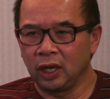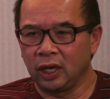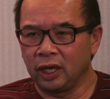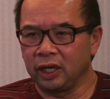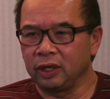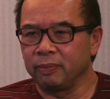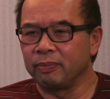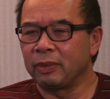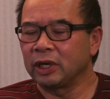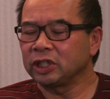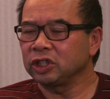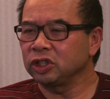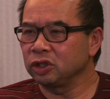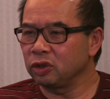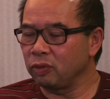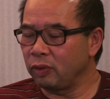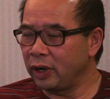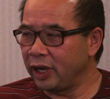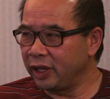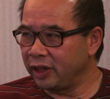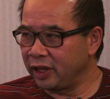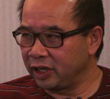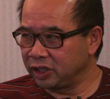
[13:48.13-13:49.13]
much as the
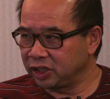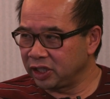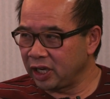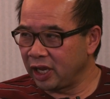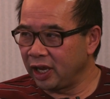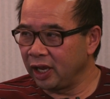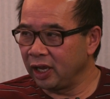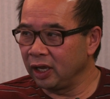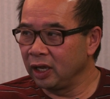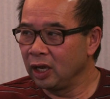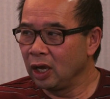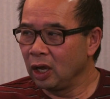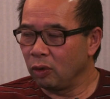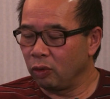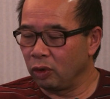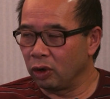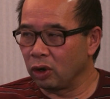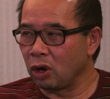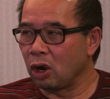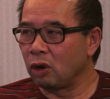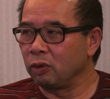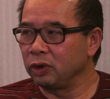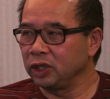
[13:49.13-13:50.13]
way they say
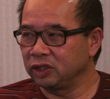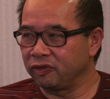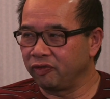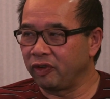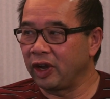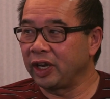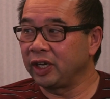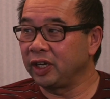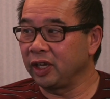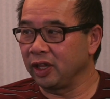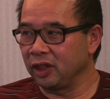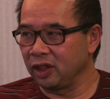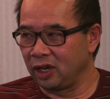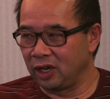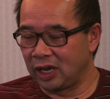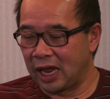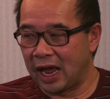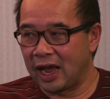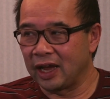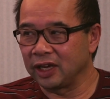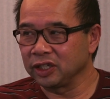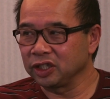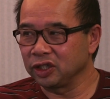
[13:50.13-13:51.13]
we're always fighting the
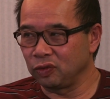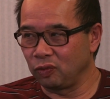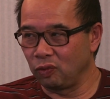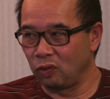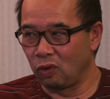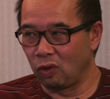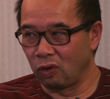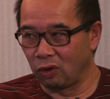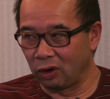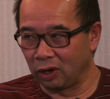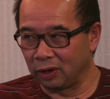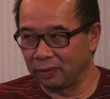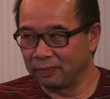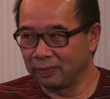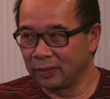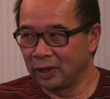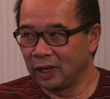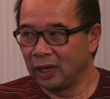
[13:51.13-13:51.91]
last war,